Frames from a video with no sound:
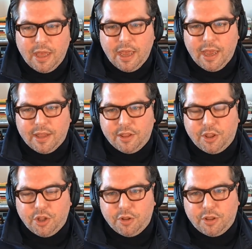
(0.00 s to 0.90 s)
And
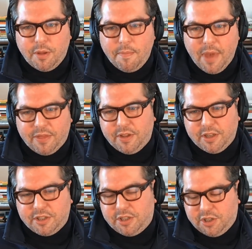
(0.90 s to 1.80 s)
the
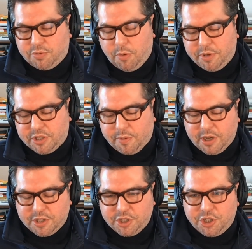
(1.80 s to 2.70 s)
methods, this won't be
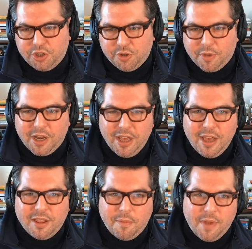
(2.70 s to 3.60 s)
surprising to you, but
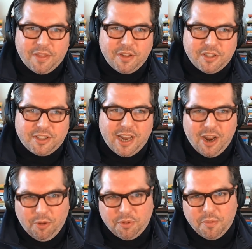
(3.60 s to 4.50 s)
the methods that
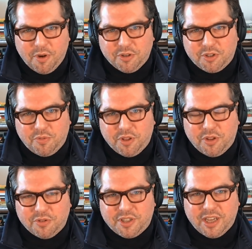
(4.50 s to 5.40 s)
help the most with
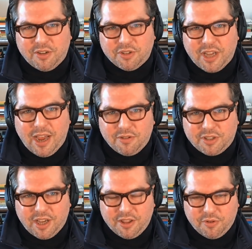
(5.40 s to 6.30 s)
those sales
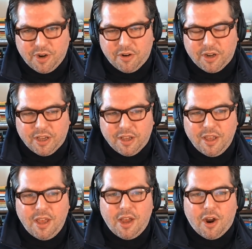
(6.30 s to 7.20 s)
outside their area
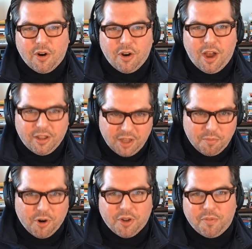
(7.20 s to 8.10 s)
are
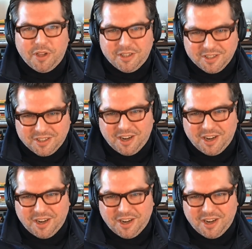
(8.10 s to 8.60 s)
online marketplaces and